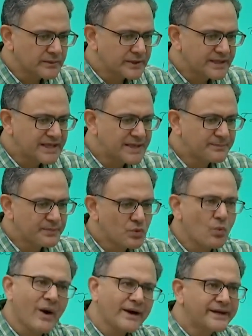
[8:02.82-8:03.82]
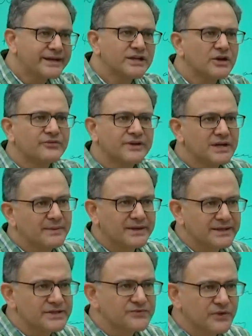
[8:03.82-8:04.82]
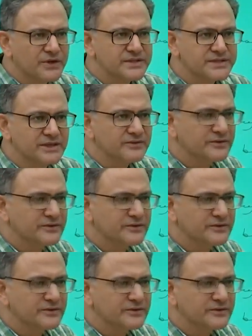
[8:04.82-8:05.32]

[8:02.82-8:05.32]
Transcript: keep 1 degree of freedom at least for yourself